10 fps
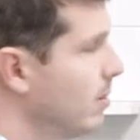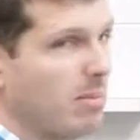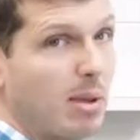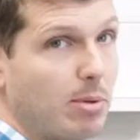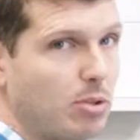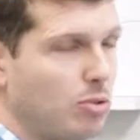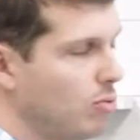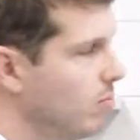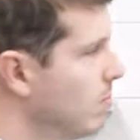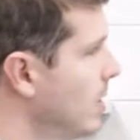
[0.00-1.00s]
Maybe
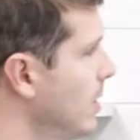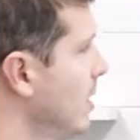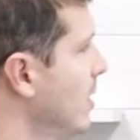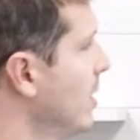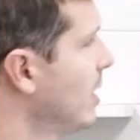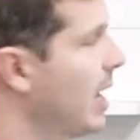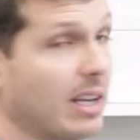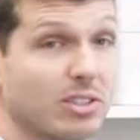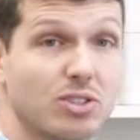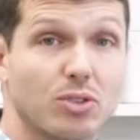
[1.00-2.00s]
2.
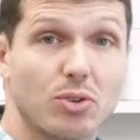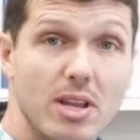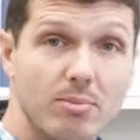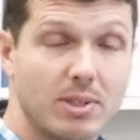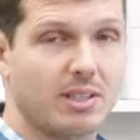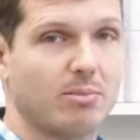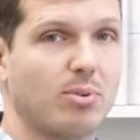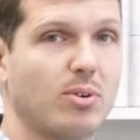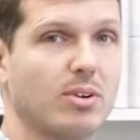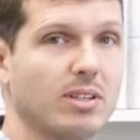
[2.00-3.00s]
Extremely
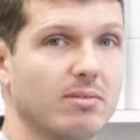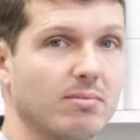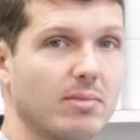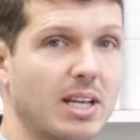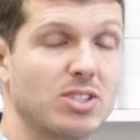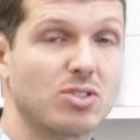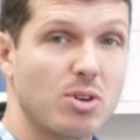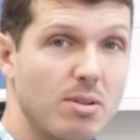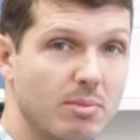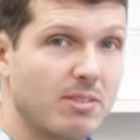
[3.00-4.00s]
important,
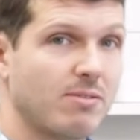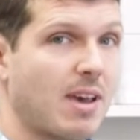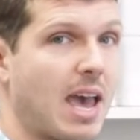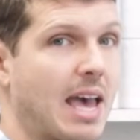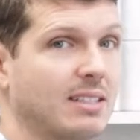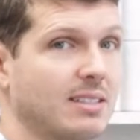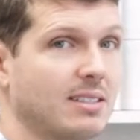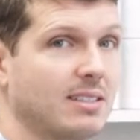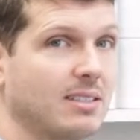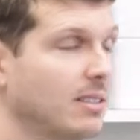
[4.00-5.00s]
extremely fast.
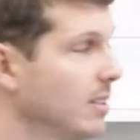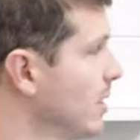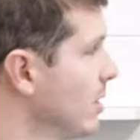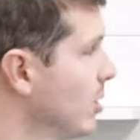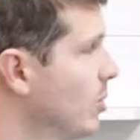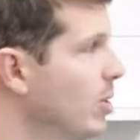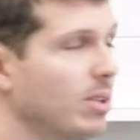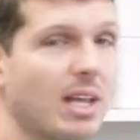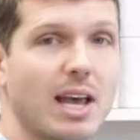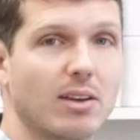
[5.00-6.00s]
Where would
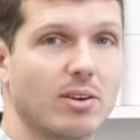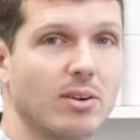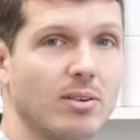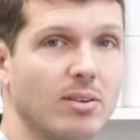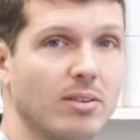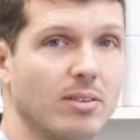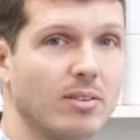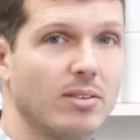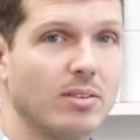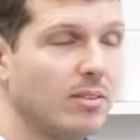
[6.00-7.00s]
that go?
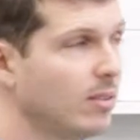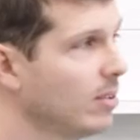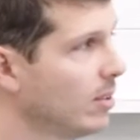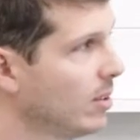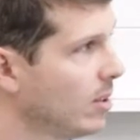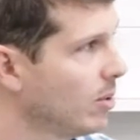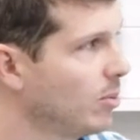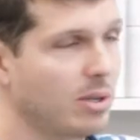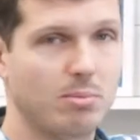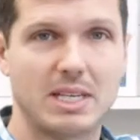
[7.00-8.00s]

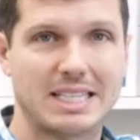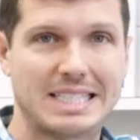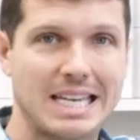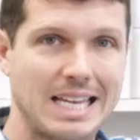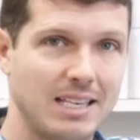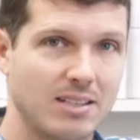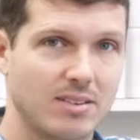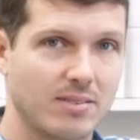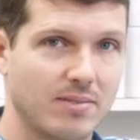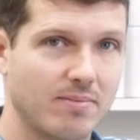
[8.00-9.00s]
Would it be a 10?
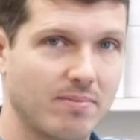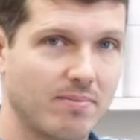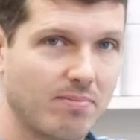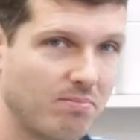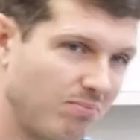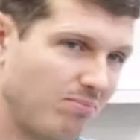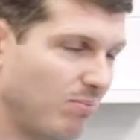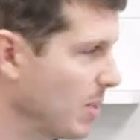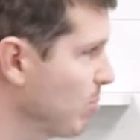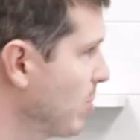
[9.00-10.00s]

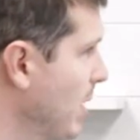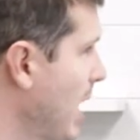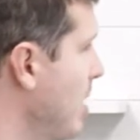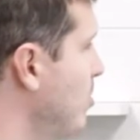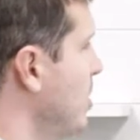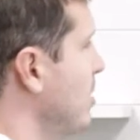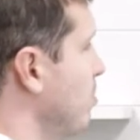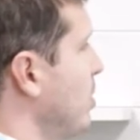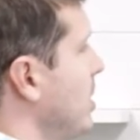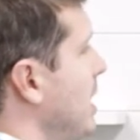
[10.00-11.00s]
I wouldn't
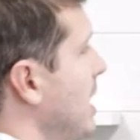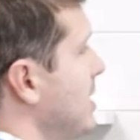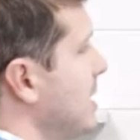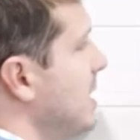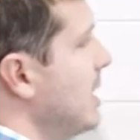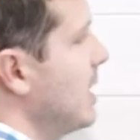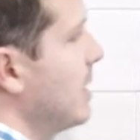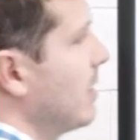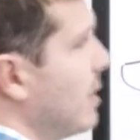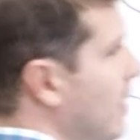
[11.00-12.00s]
put it as a
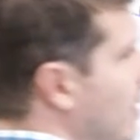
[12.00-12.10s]
10.